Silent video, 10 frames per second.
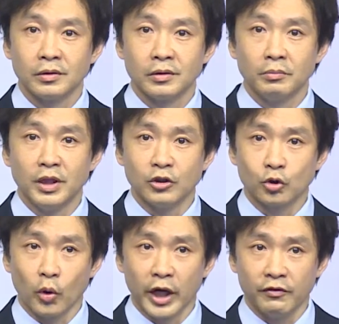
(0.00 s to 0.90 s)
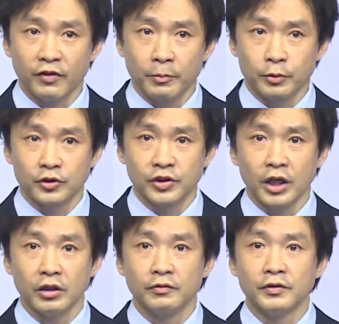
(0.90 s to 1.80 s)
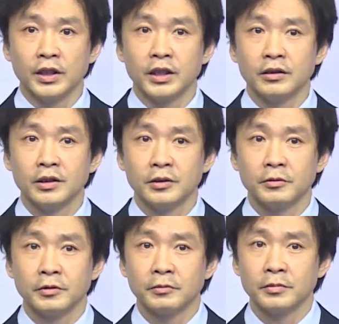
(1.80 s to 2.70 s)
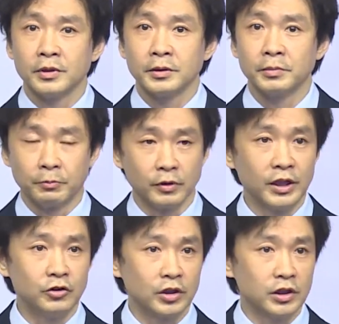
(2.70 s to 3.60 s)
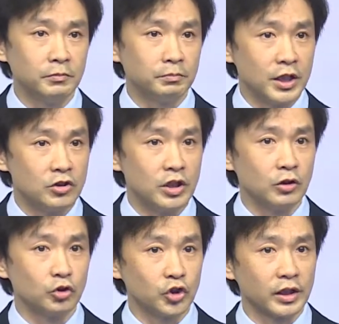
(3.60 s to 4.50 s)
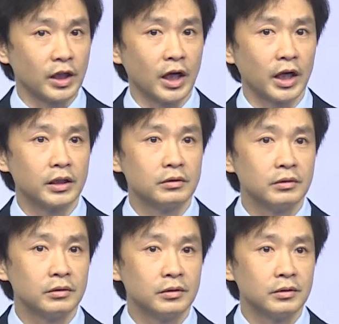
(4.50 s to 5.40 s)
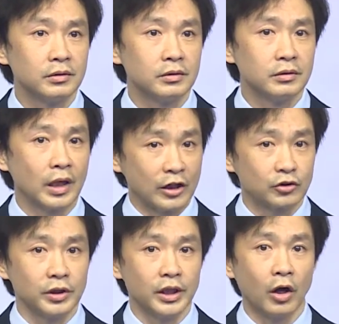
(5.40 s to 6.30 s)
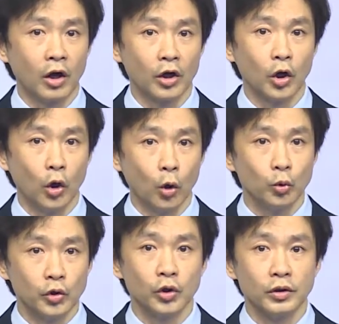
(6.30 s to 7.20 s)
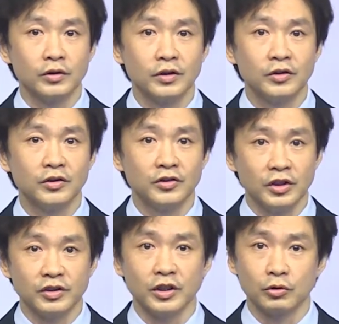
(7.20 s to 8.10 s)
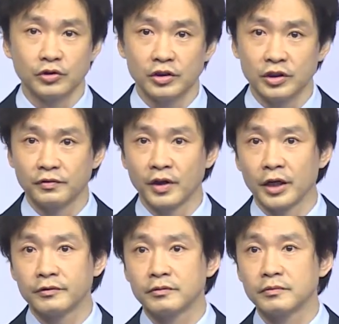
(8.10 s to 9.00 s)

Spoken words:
Meaning 25% of the population in Beijing or Shanghai actually are older, 60 or 65.